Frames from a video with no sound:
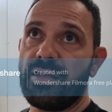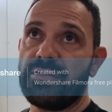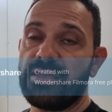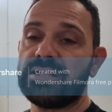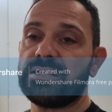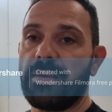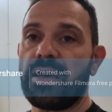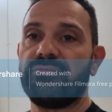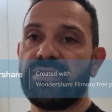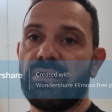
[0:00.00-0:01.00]
decent
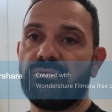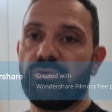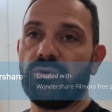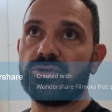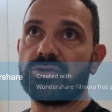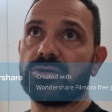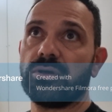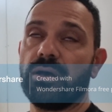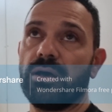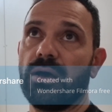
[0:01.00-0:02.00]
amount of downforce.
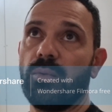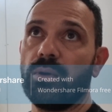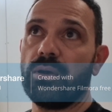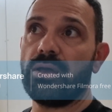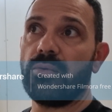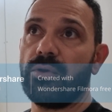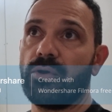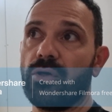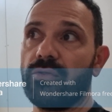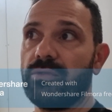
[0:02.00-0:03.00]
We've
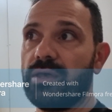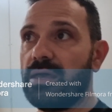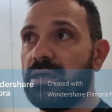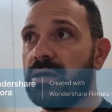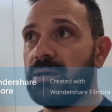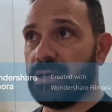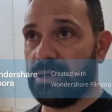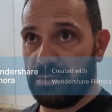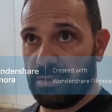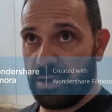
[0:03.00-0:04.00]
got the
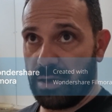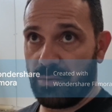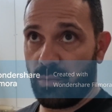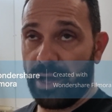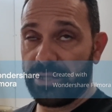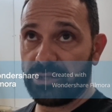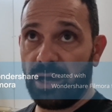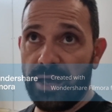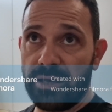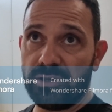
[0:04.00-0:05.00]
wide
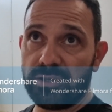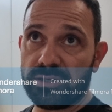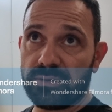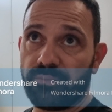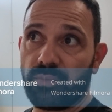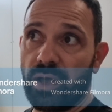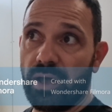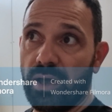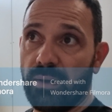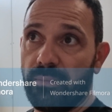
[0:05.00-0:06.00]
tyres,
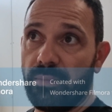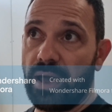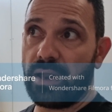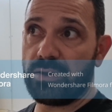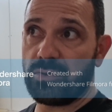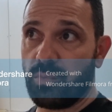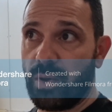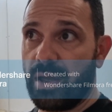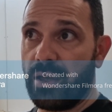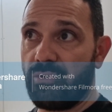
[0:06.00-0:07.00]
and
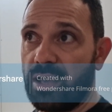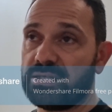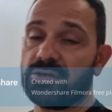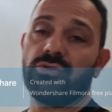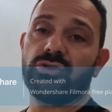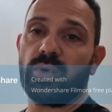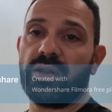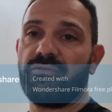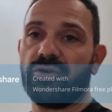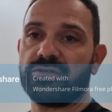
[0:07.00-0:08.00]
we're racing on the
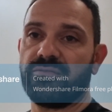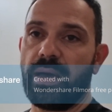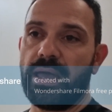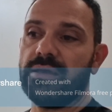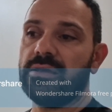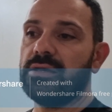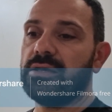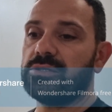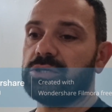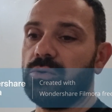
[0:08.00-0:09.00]
21st of May.
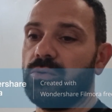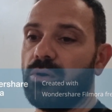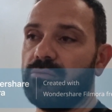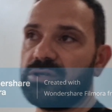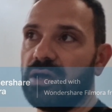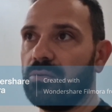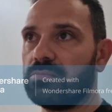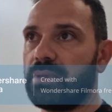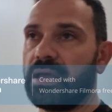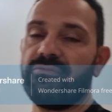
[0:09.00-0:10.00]
So obviously I'll
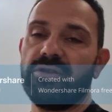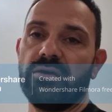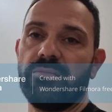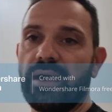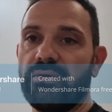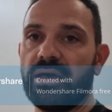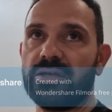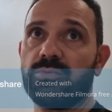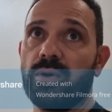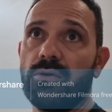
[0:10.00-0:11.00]
make a video about that
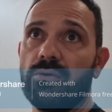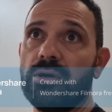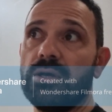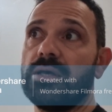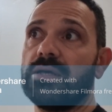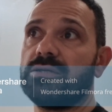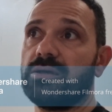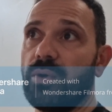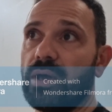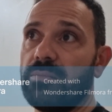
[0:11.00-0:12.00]
as well.
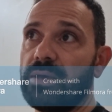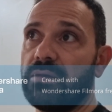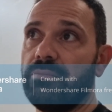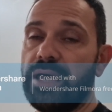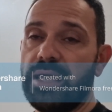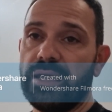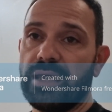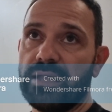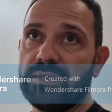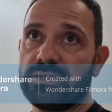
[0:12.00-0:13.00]
we're going to be competing
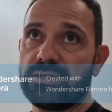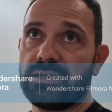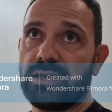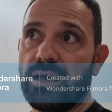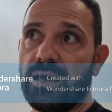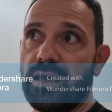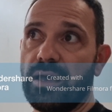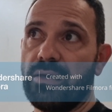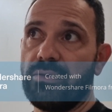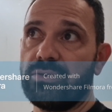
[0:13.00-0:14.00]
against
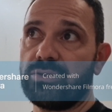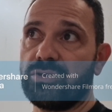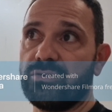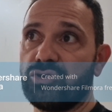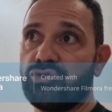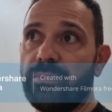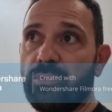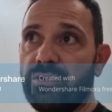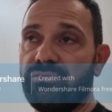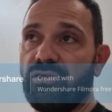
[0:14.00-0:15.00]
sort of street
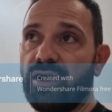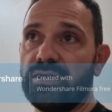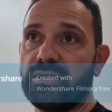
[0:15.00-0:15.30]
modified